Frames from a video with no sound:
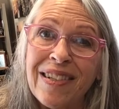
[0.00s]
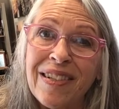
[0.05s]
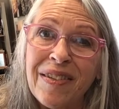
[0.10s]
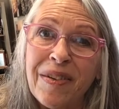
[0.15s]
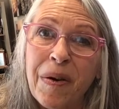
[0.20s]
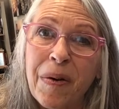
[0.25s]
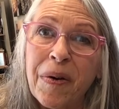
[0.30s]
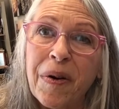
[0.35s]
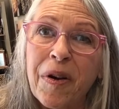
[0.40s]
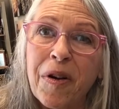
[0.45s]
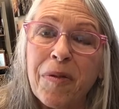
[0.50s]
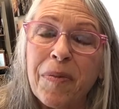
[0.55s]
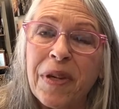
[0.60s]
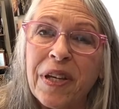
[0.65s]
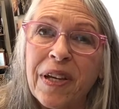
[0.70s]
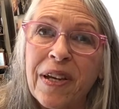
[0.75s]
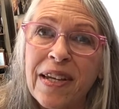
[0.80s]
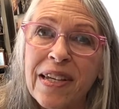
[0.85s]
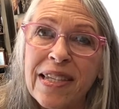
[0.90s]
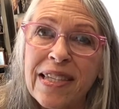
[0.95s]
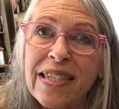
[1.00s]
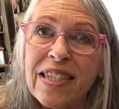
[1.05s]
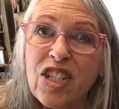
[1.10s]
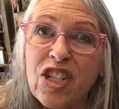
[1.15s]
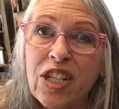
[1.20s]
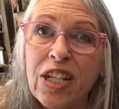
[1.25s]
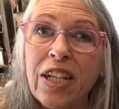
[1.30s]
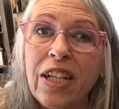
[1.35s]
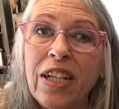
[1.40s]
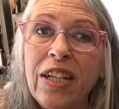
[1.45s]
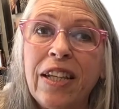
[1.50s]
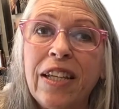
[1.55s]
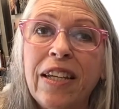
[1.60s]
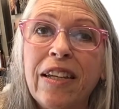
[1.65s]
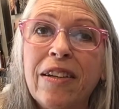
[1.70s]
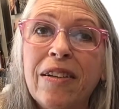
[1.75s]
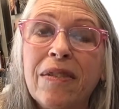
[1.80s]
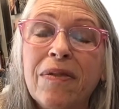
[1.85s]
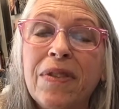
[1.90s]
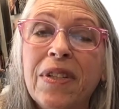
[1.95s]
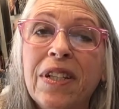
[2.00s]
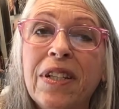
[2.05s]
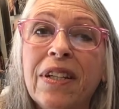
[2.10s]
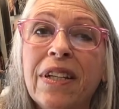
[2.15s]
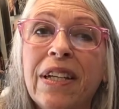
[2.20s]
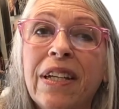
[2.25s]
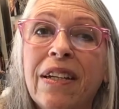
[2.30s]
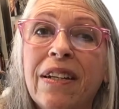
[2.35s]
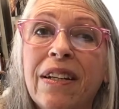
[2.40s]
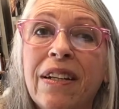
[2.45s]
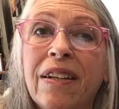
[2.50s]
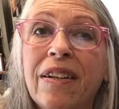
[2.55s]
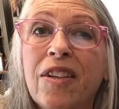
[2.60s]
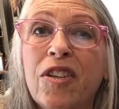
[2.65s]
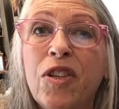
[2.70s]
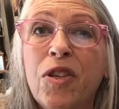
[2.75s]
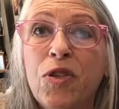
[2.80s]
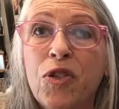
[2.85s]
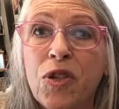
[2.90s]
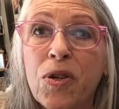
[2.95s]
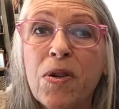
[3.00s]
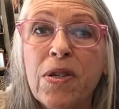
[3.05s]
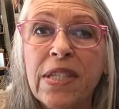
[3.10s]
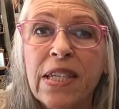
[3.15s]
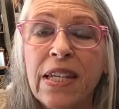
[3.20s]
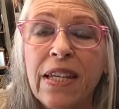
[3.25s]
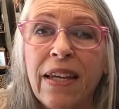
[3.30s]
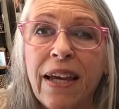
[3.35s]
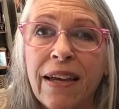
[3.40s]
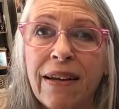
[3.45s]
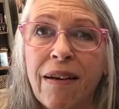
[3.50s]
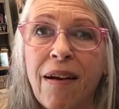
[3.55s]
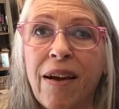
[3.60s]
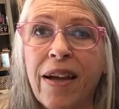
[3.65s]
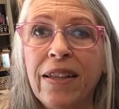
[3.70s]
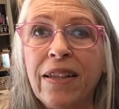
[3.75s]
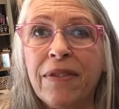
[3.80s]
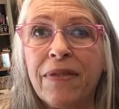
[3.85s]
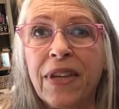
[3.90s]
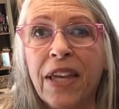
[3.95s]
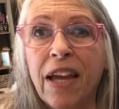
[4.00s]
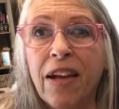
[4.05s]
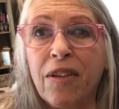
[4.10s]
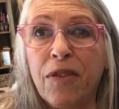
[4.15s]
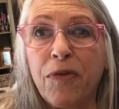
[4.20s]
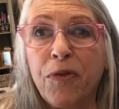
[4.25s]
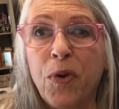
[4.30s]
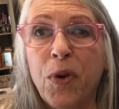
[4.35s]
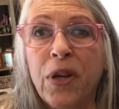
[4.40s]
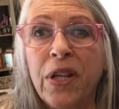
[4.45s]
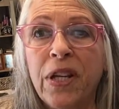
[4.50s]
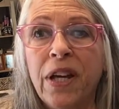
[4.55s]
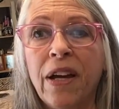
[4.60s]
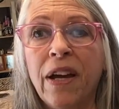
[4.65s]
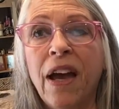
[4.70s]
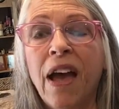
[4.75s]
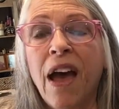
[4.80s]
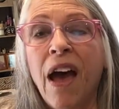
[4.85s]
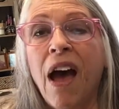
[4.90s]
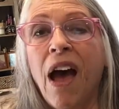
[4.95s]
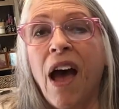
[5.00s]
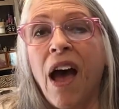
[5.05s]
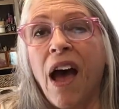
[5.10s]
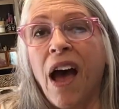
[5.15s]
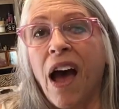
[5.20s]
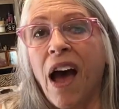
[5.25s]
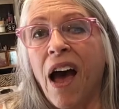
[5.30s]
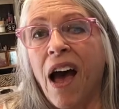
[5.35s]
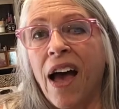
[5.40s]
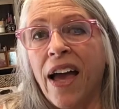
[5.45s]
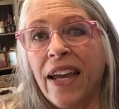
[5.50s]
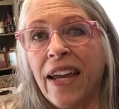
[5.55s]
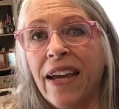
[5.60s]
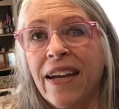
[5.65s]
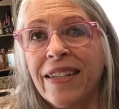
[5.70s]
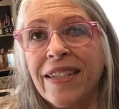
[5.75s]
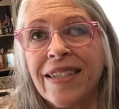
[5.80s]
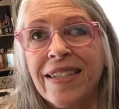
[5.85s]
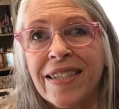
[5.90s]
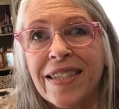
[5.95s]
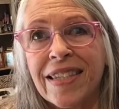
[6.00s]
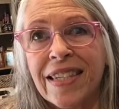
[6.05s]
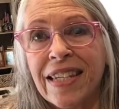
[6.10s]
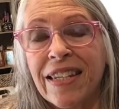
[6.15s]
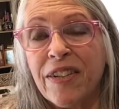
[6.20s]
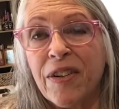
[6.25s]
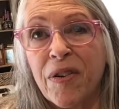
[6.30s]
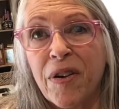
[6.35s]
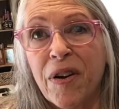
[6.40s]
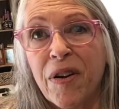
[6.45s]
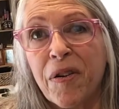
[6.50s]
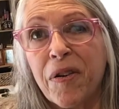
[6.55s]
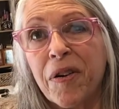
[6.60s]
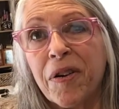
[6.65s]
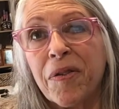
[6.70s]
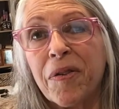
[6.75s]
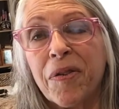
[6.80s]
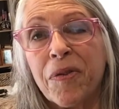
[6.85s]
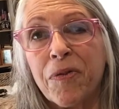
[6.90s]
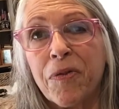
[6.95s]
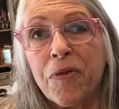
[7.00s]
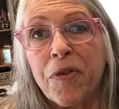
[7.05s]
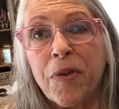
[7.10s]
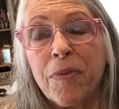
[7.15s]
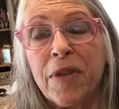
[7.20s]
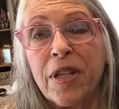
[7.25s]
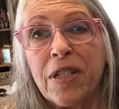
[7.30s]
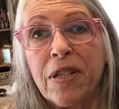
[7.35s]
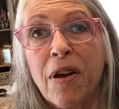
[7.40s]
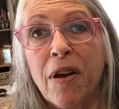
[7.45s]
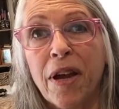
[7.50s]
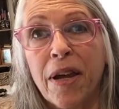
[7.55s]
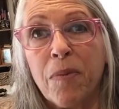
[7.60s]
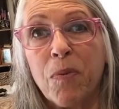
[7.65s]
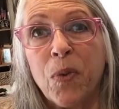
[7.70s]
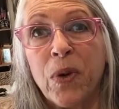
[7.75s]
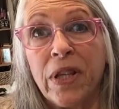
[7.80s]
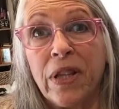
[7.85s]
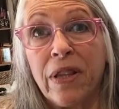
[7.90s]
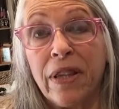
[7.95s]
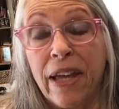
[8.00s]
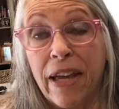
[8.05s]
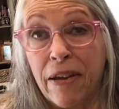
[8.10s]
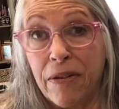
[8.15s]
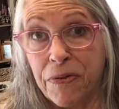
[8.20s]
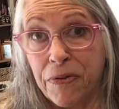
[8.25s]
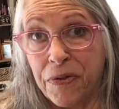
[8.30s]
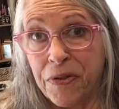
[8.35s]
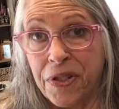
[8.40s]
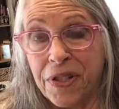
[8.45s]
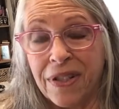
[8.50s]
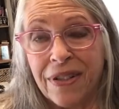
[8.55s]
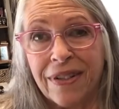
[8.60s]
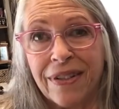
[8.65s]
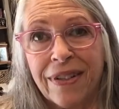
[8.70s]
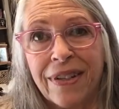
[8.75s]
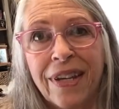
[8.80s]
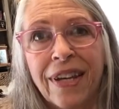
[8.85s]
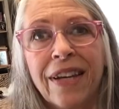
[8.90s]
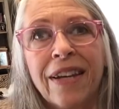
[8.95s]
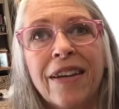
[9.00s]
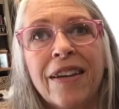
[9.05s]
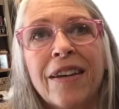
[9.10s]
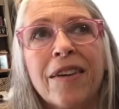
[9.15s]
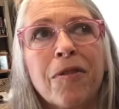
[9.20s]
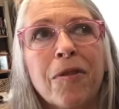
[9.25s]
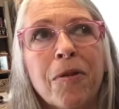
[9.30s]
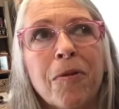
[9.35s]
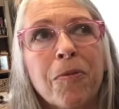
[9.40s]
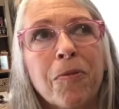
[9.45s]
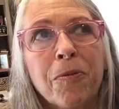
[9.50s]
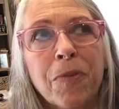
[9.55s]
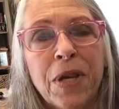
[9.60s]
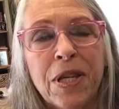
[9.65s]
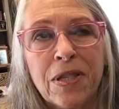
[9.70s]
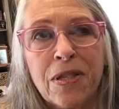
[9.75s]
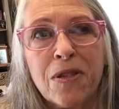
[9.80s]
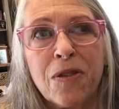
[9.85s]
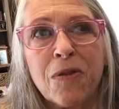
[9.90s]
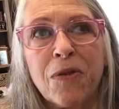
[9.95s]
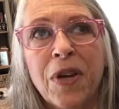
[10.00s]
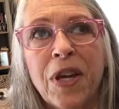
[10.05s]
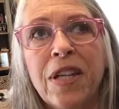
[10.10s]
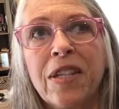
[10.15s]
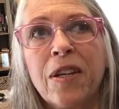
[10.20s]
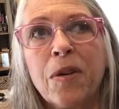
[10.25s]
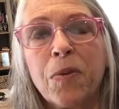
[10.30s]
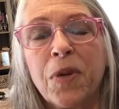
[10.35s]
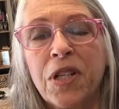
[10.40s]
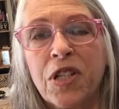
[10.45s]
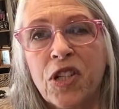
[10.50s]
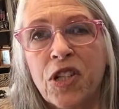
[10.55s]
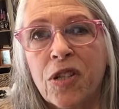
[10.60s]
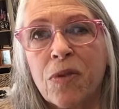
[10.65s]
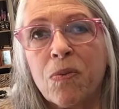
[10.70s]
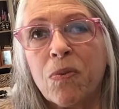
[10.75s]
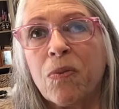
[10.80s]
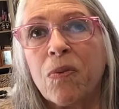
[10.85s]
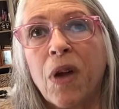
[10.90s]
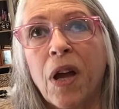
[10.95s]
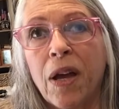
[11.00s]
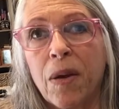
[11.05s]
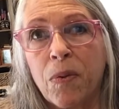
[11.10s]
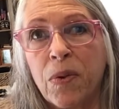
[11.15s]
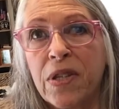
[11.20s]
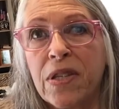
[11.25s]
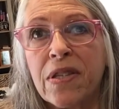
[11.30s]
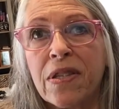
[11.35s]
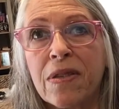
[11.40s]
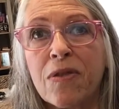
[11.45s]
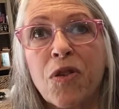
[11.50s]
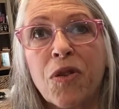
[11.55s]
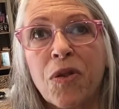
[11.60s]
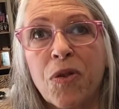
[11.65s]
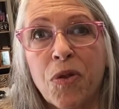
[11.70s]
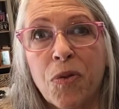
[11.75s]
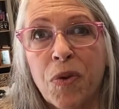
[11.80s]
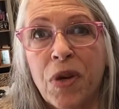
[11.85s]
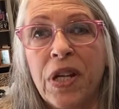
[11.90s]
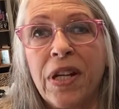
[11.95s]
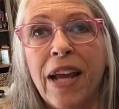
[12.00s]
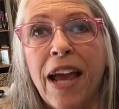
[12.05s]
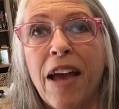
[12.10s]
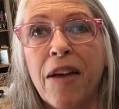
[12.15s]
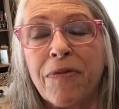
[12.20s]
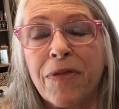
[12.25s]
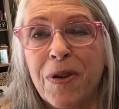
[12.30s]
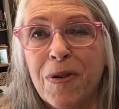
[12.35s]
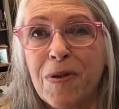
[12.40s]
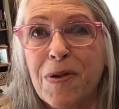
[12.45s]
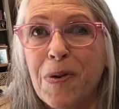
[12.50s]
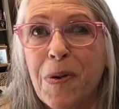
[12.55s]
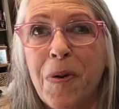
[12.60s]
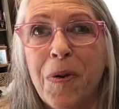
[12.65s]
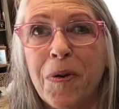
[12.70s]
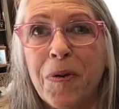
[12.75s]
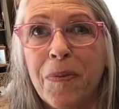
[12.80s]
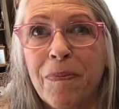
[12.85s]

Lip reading: know her because she lived in New Jersey and I live in California. I hadn't seen her from the time we left Pennsylvania, which I was 3.5 years old.